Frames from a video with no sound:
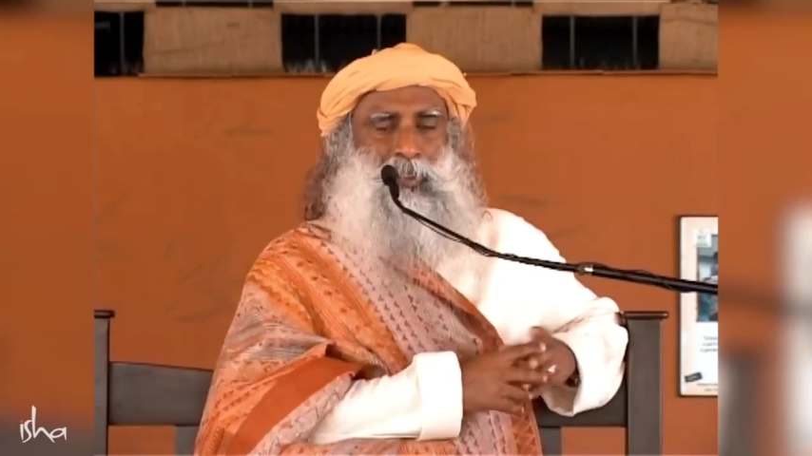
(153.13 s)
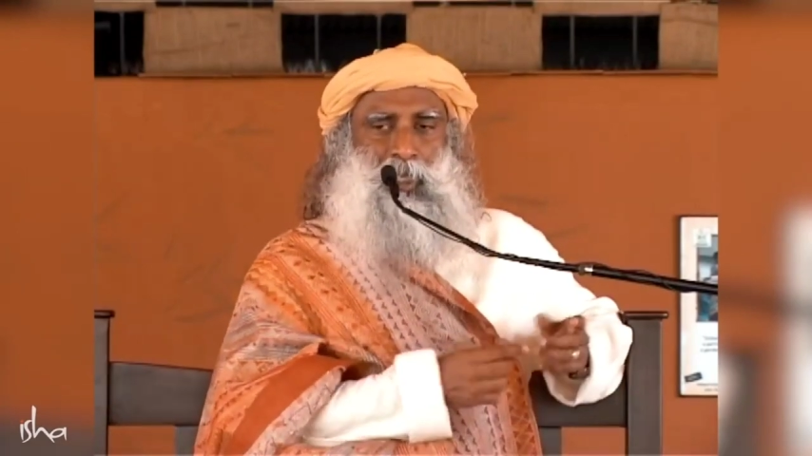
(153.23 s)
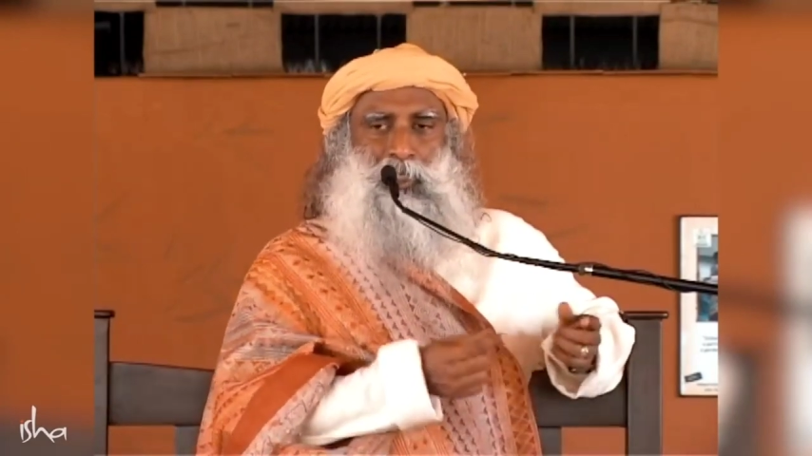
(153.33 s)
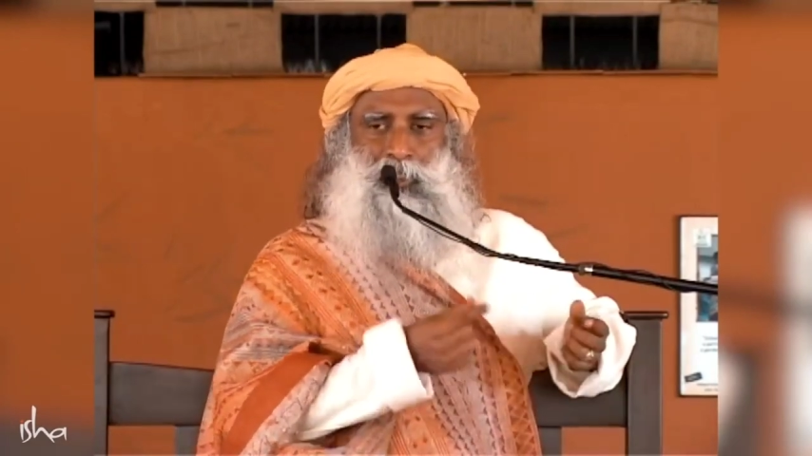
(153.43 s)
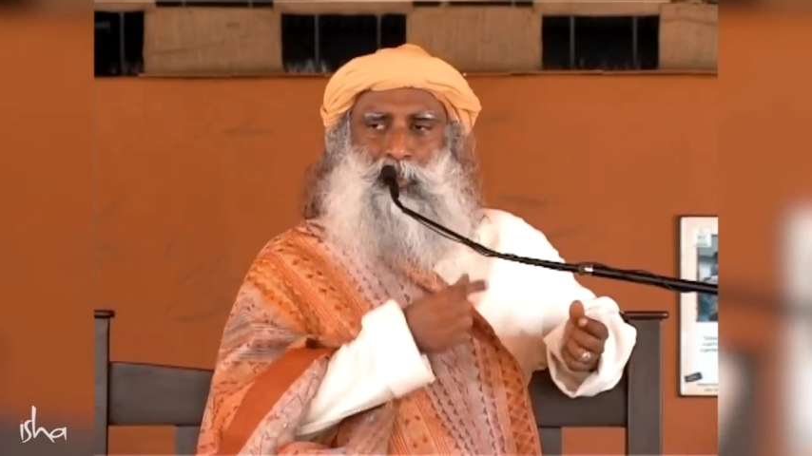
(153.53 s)
The
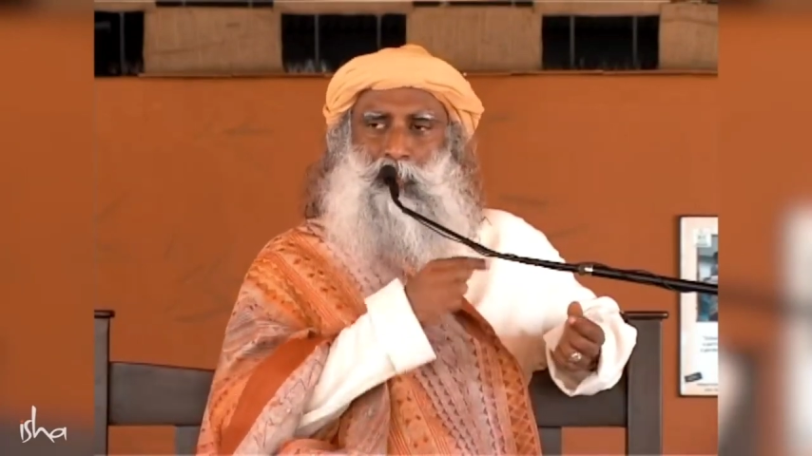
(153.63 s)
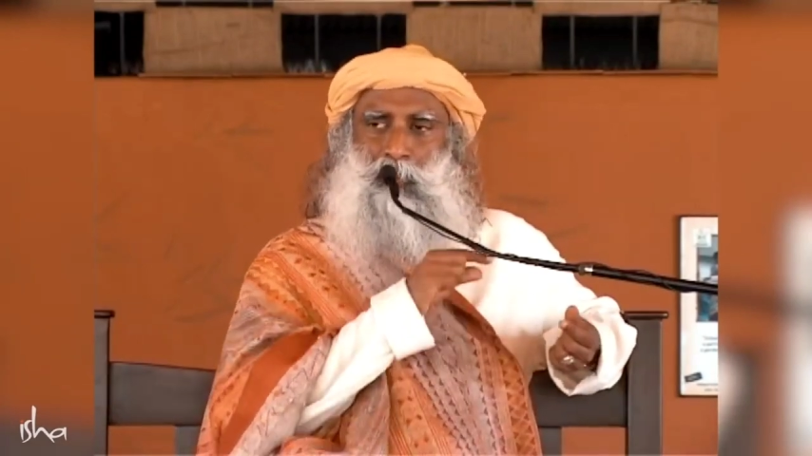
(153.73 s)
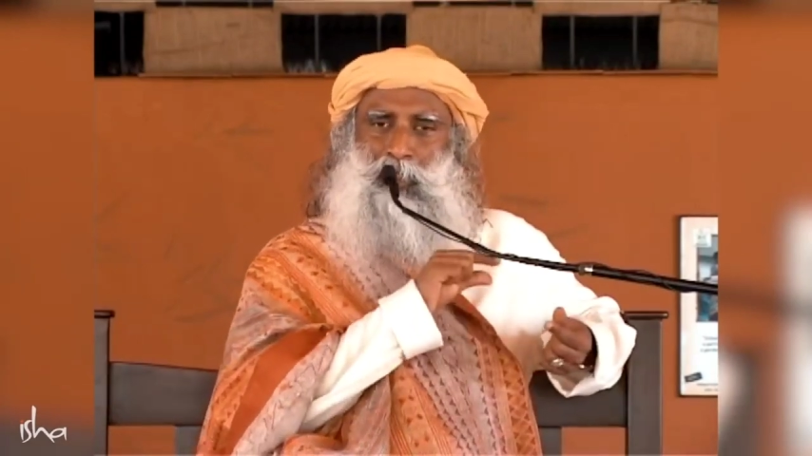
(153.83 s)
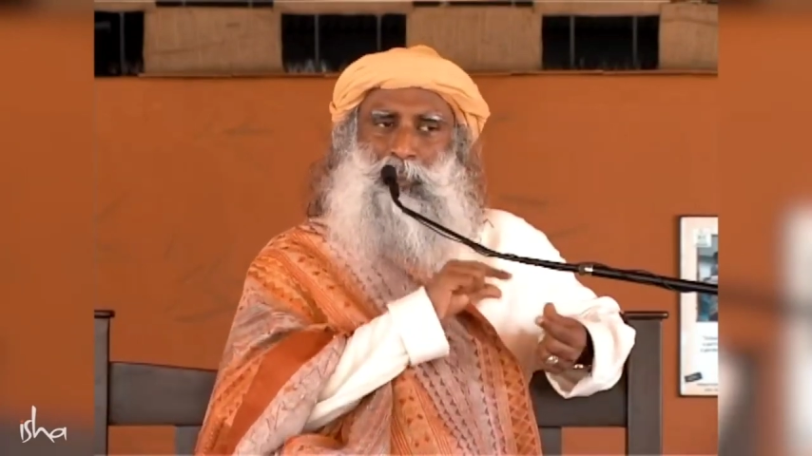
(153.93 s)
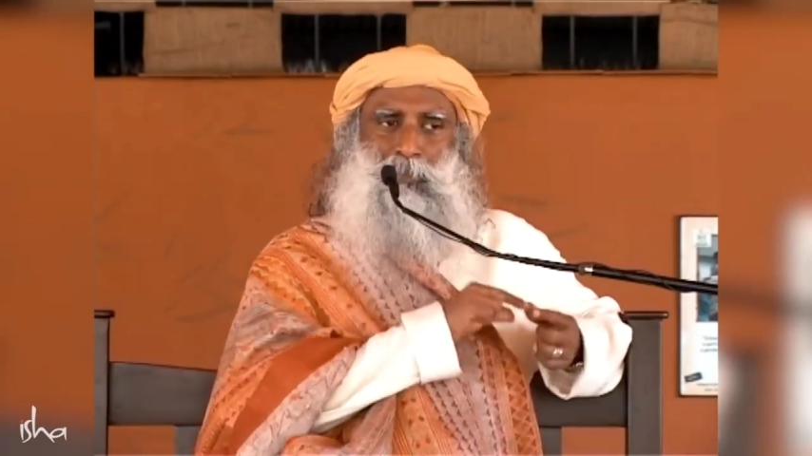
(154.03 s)
nadis
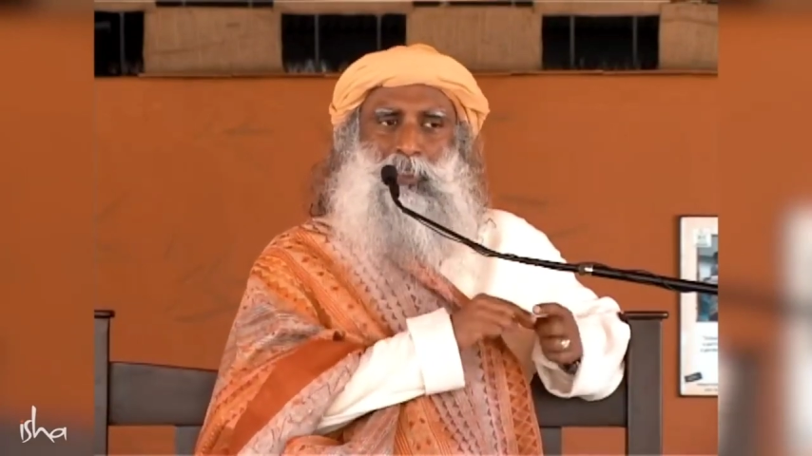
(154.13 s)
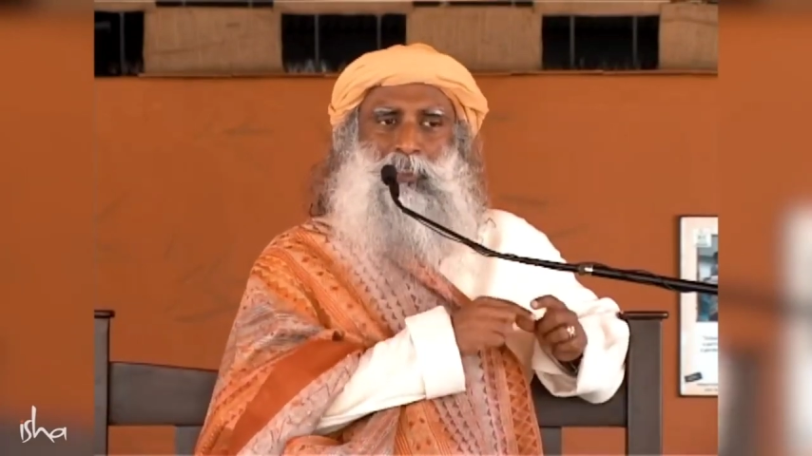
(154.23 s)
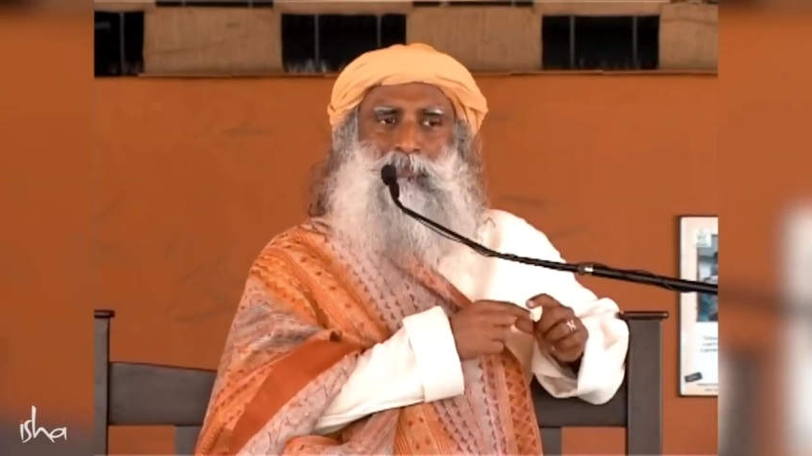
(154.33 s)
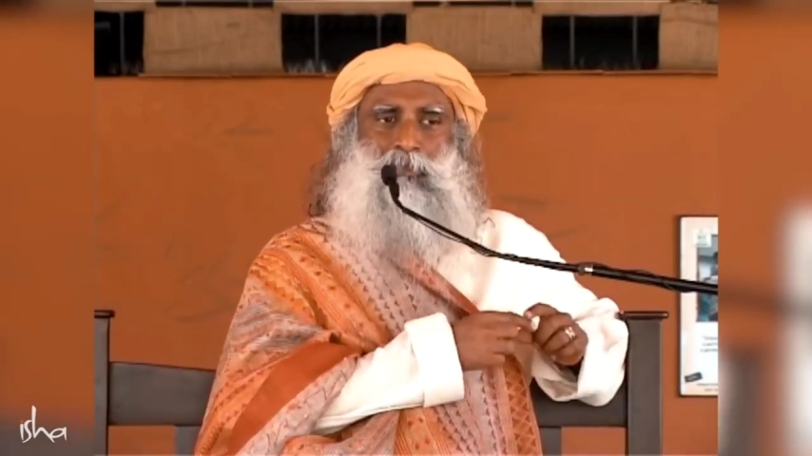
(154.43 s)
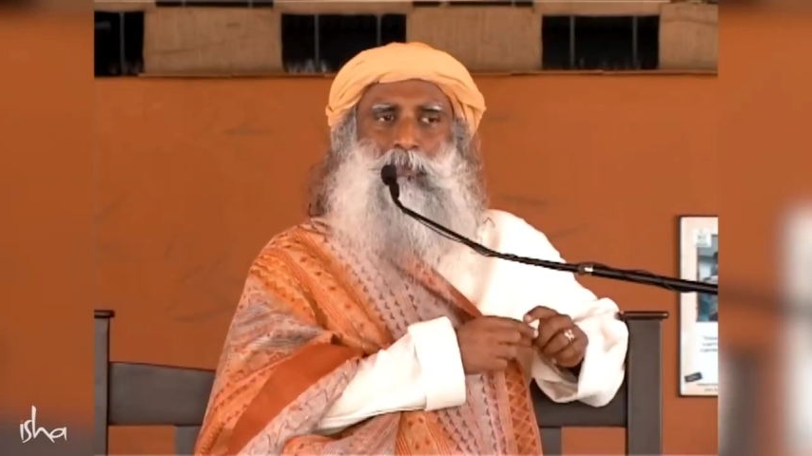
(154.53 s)
always
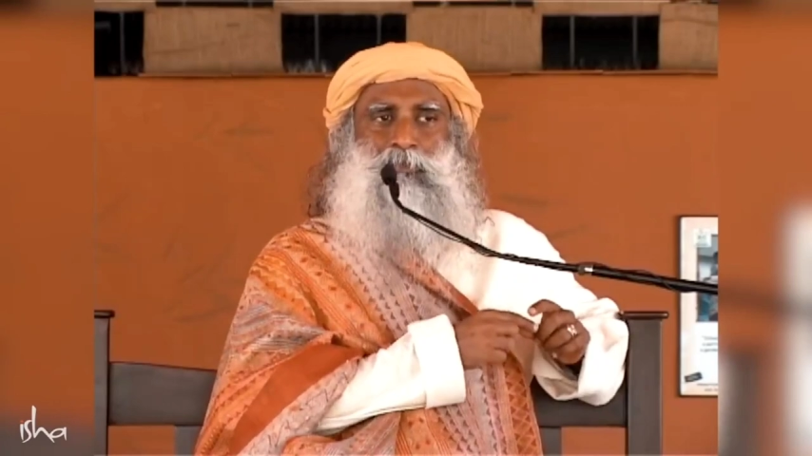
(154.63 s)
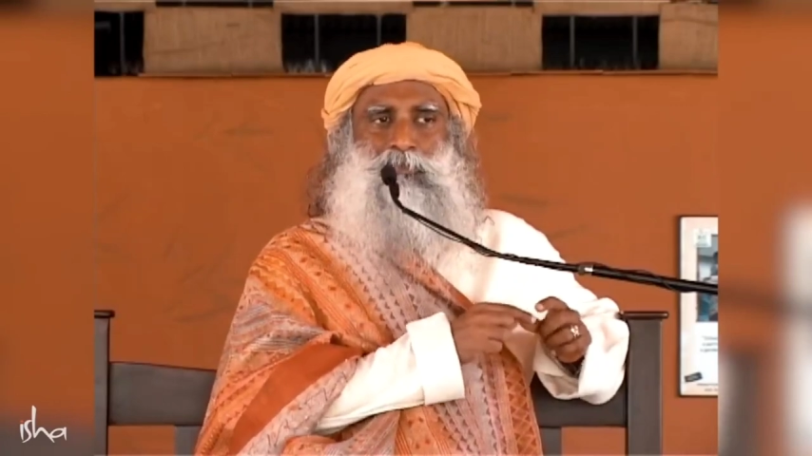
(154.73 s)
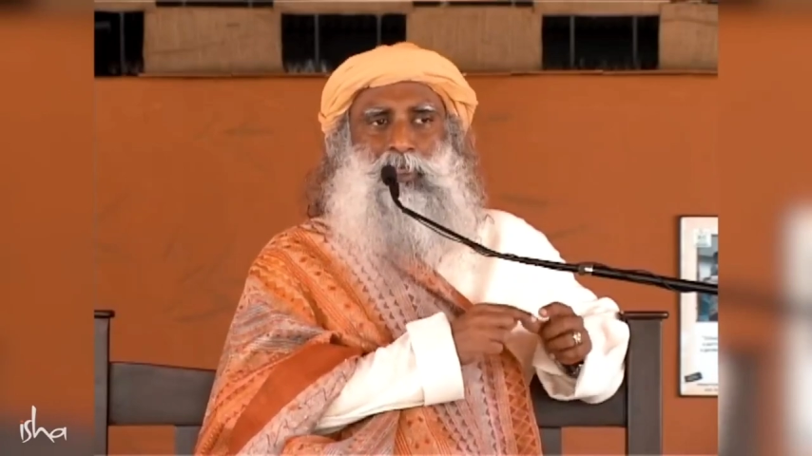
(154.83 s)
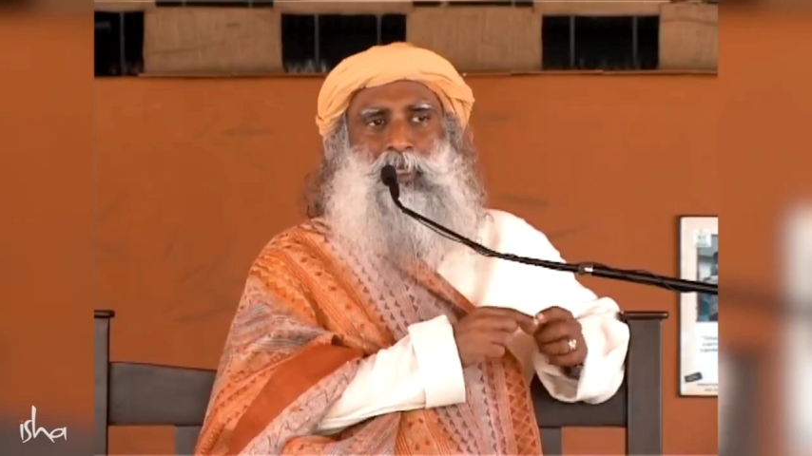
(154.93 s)
meet in the form of